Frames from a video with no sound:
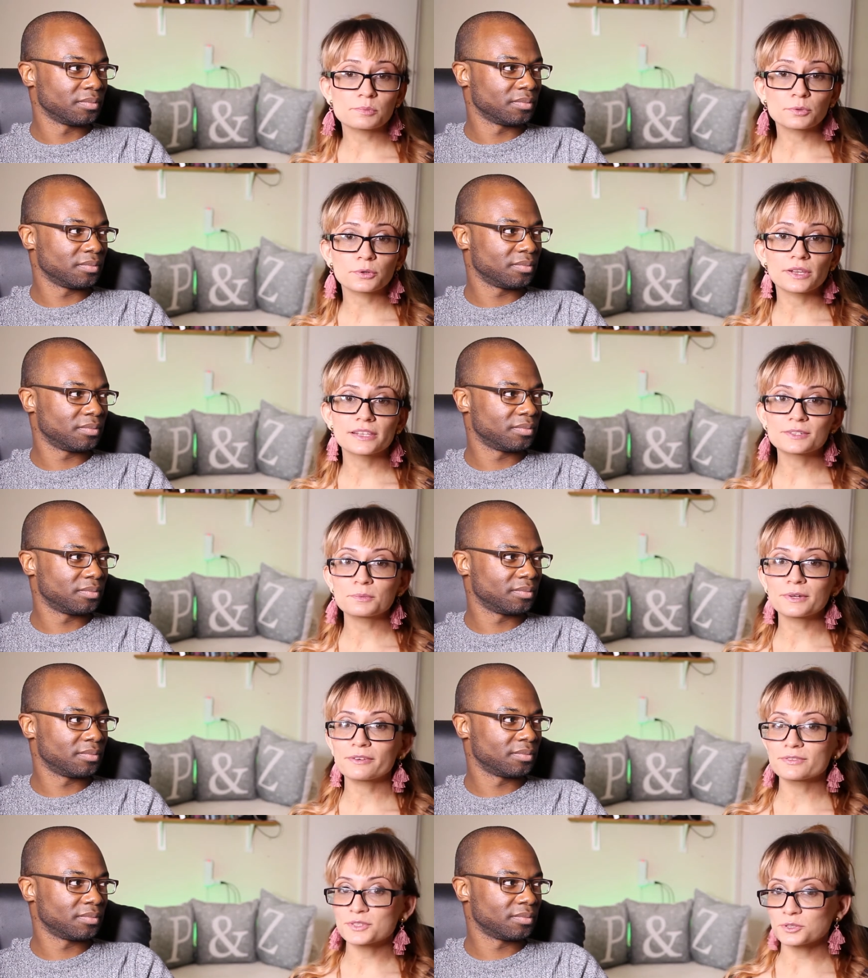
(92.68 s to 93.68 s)
Speaker 1: put a little
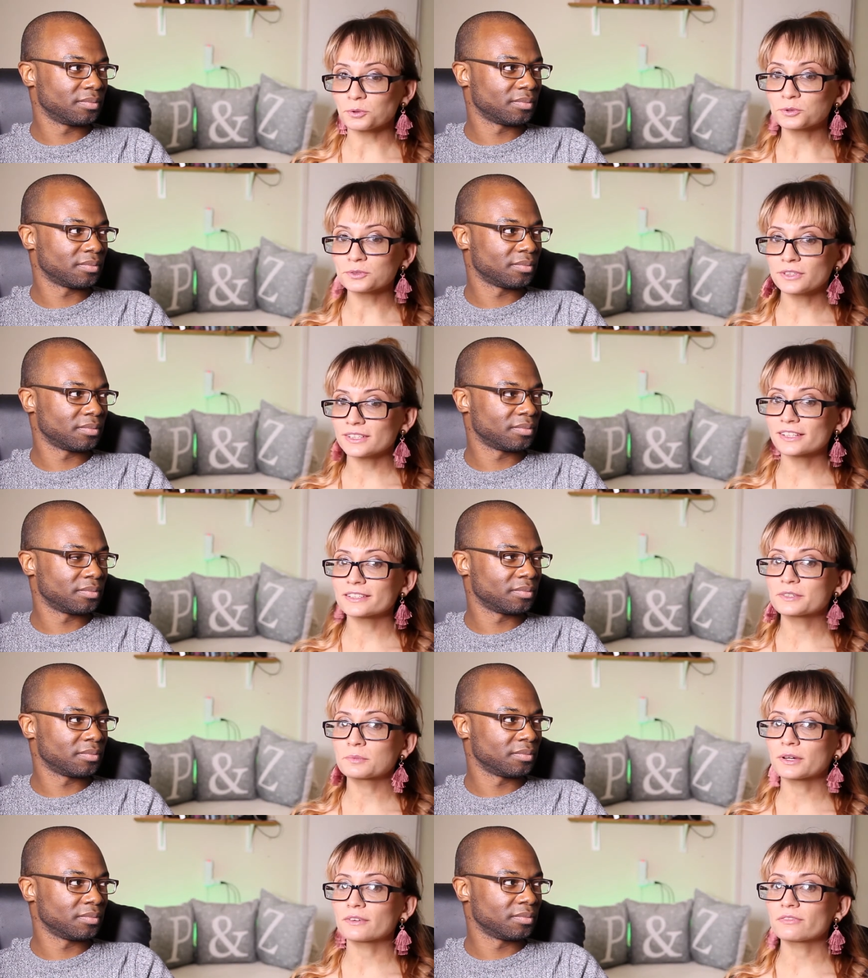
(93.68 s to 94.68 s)
bit of salt and a
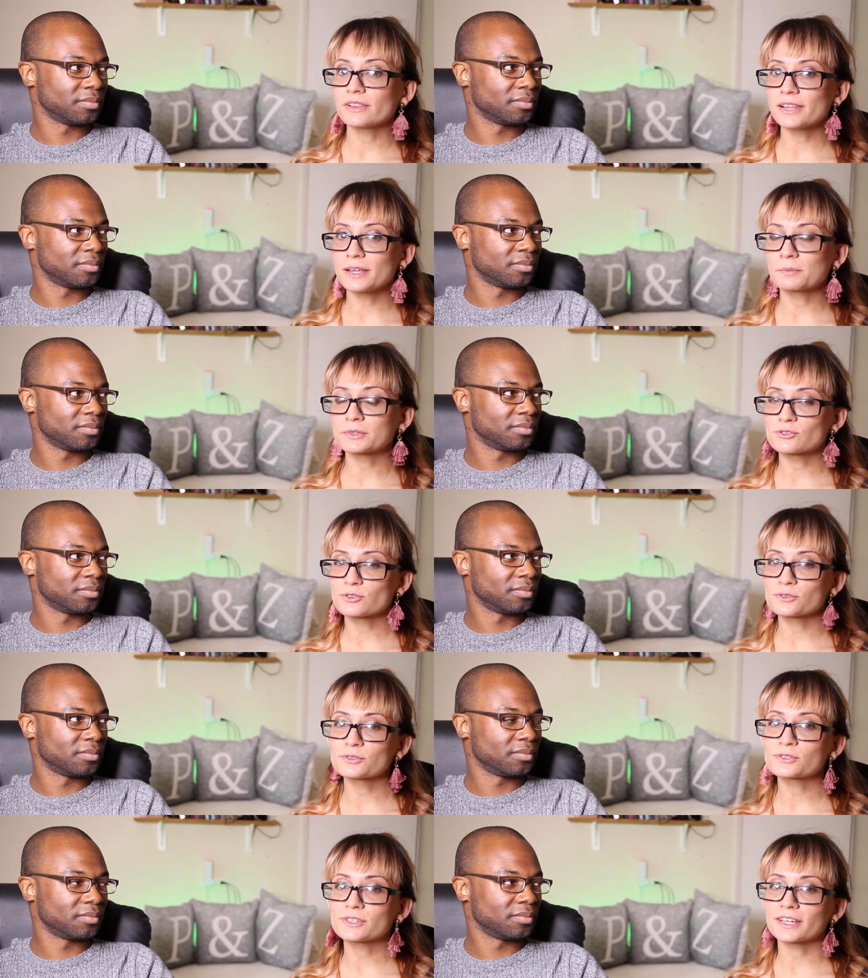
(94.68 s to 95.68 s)
little bit of lemon
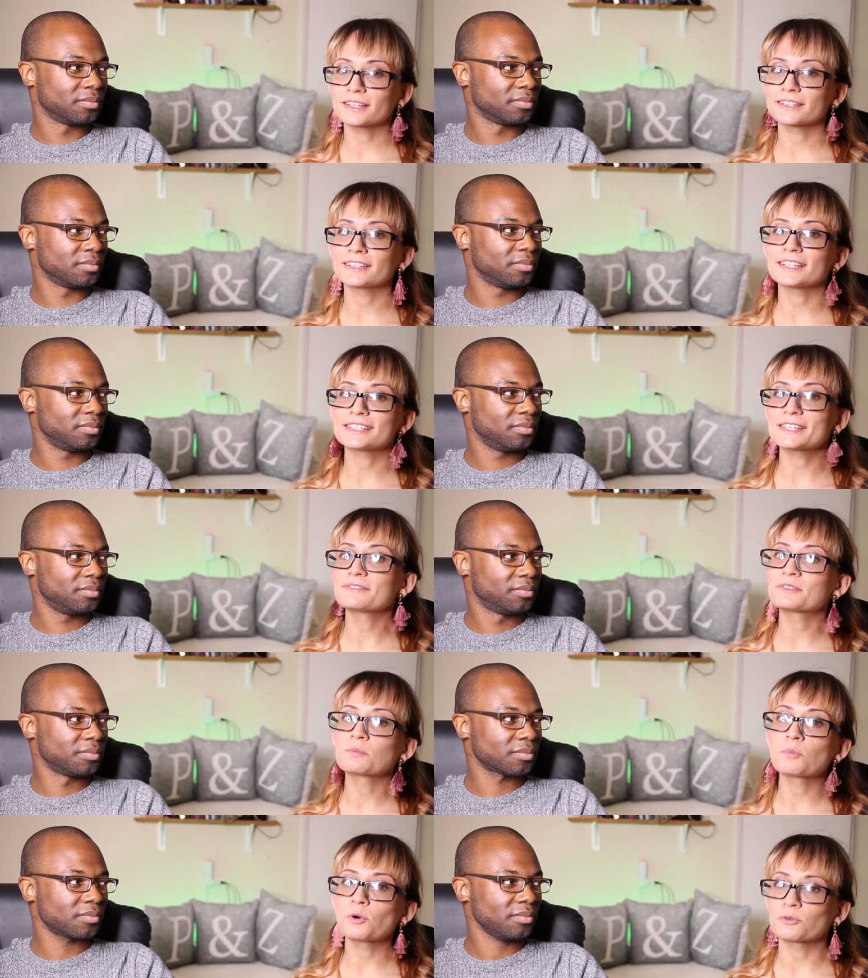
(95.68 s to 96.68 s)
juice and it's
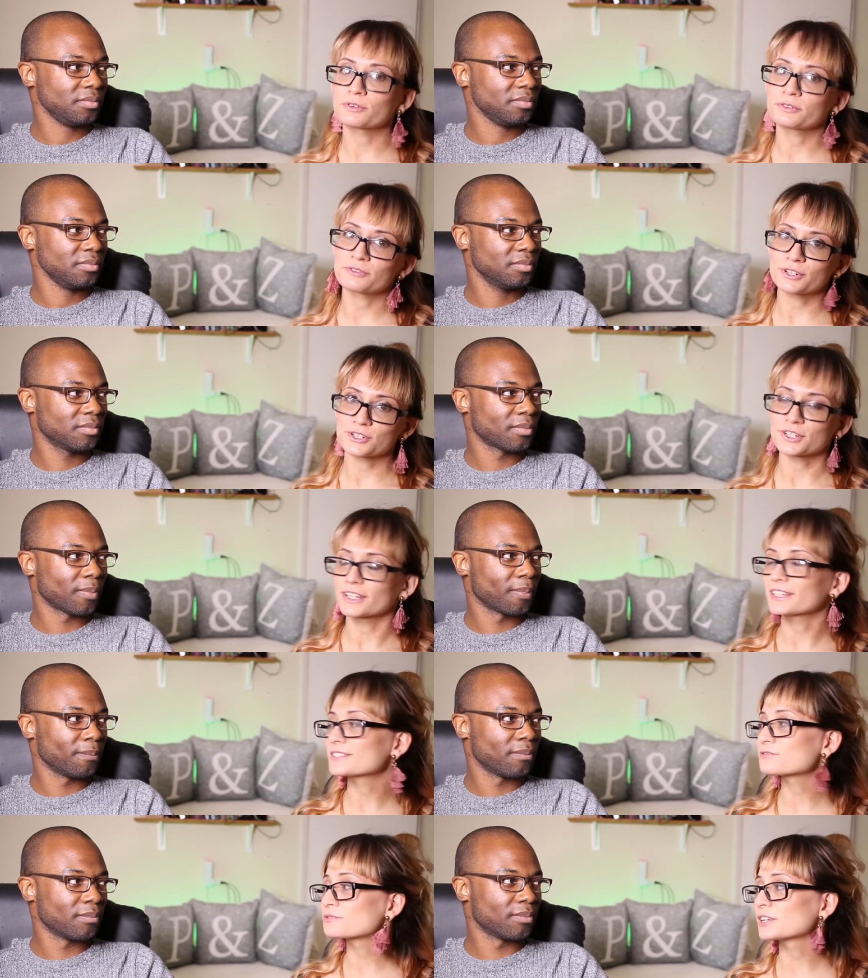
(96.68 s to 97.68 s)
even more refreshing.
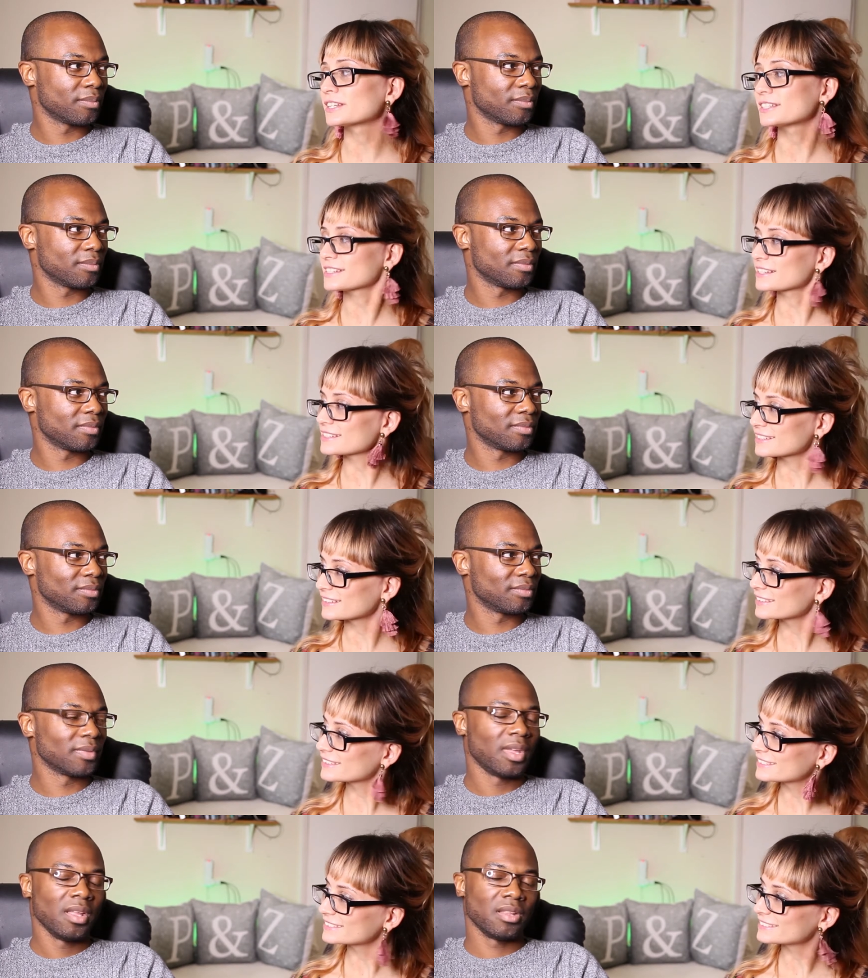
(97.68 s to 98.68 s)
It's really tasty.
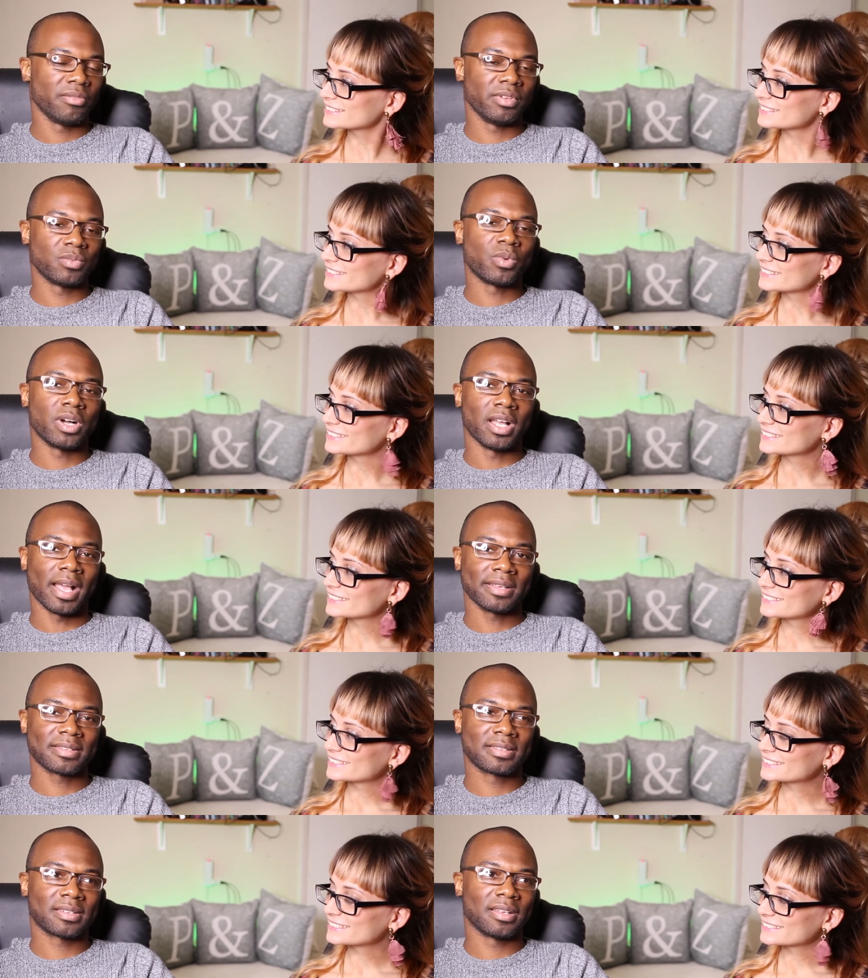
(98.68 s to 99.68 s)
Speaker 2: The reason why I
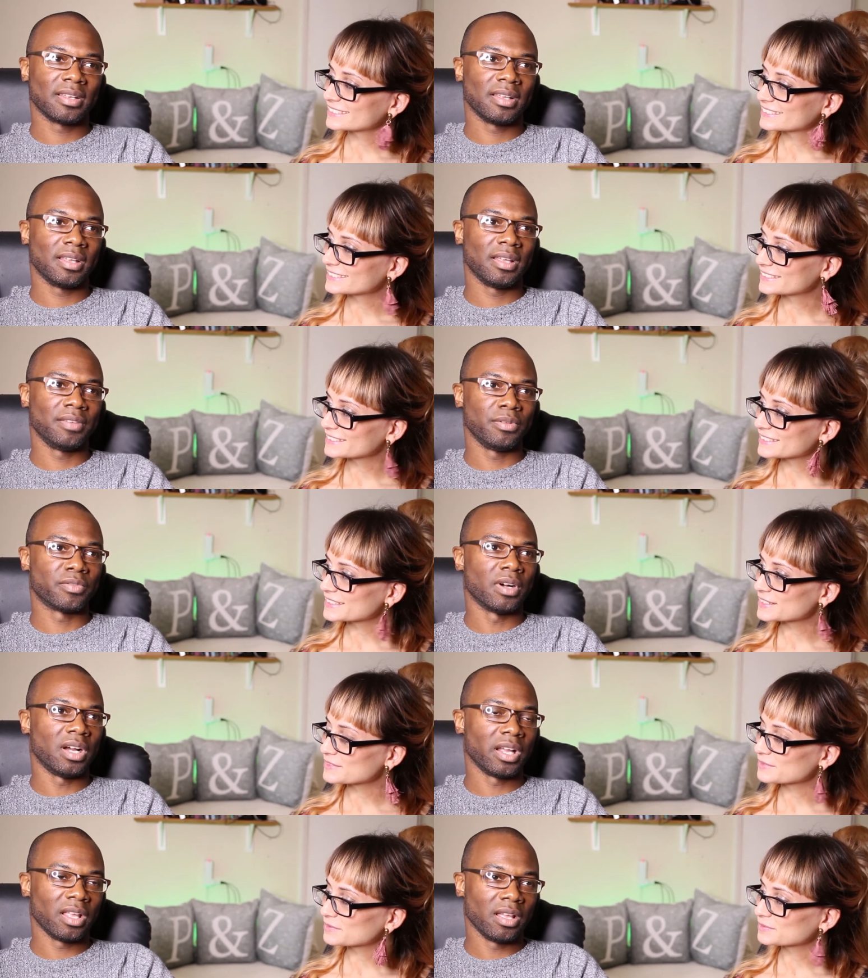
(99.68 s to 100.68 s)
asked if you've
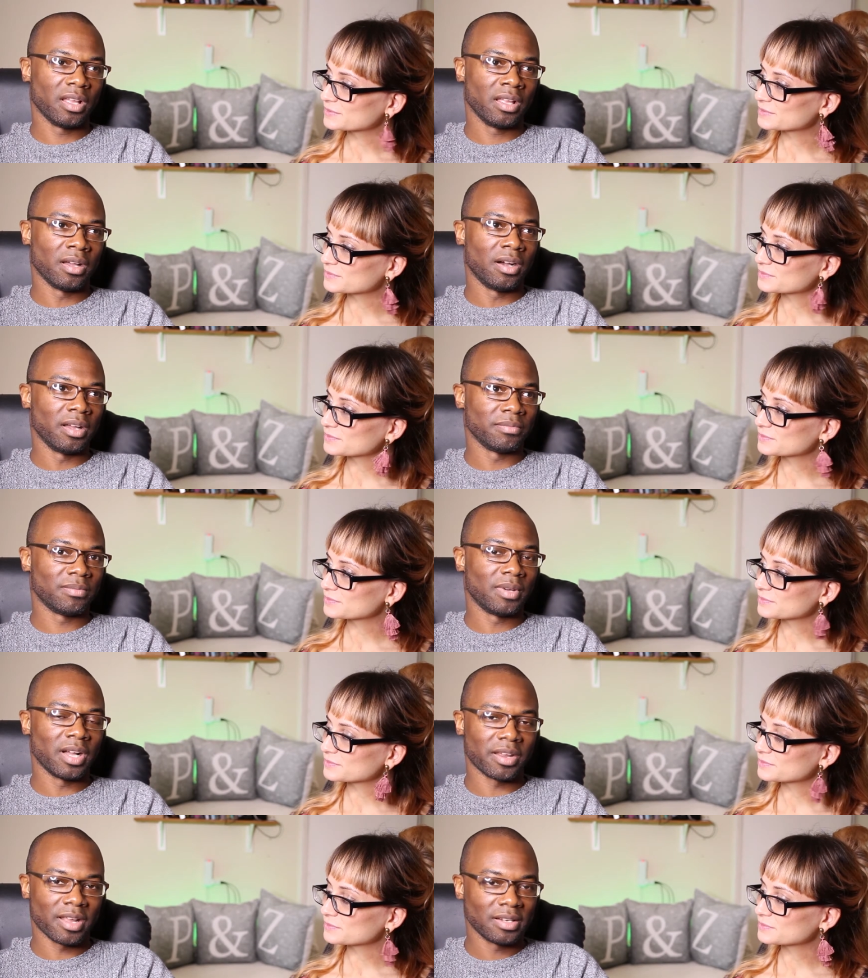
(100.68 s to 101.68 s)
got I,
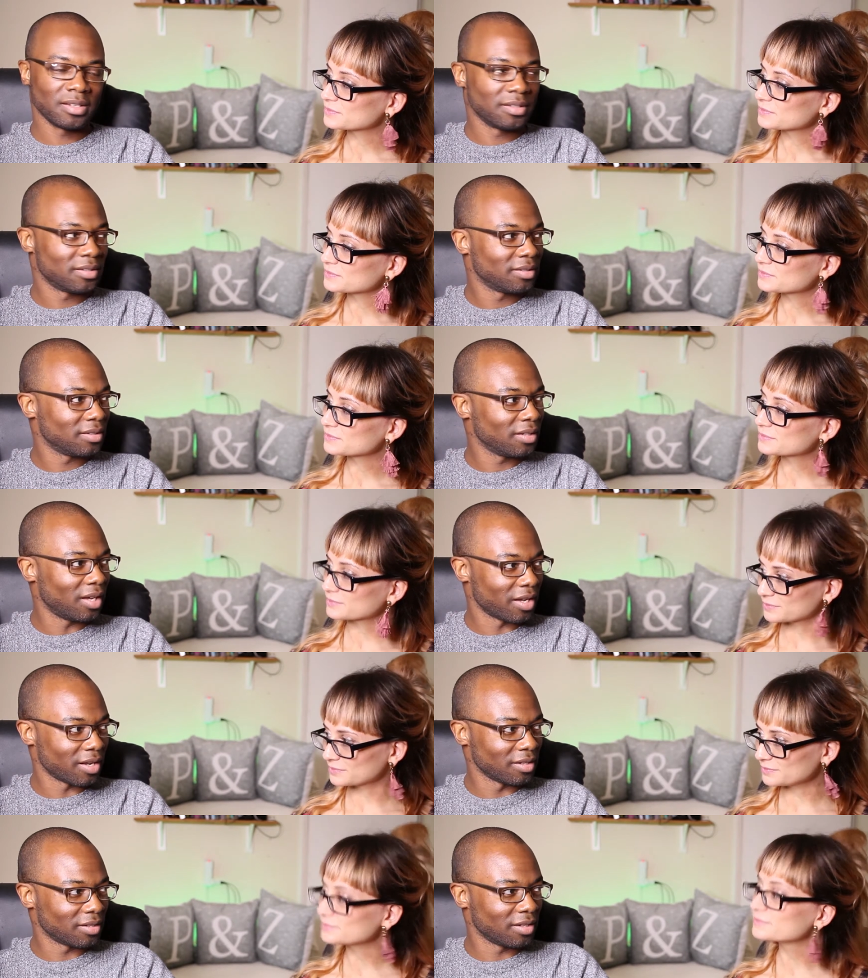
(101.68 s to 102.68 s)
Iran, mm-hmm.
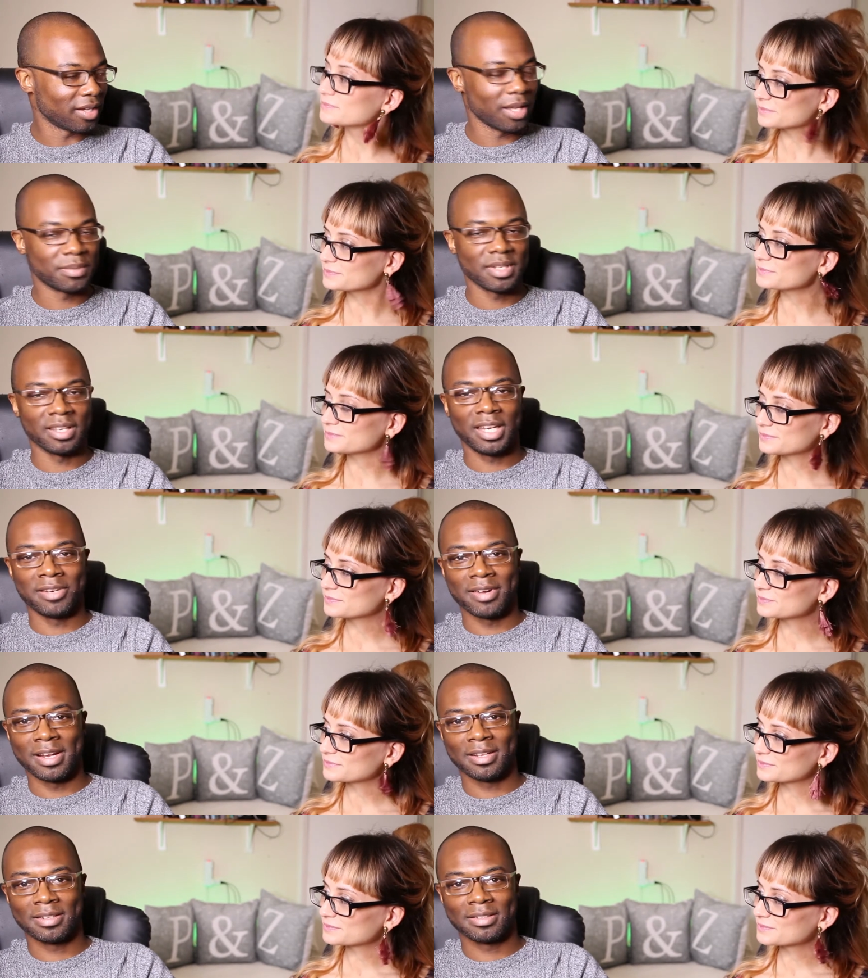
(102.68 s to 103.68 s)
Iran, I keep mm-hmm. saying Iran,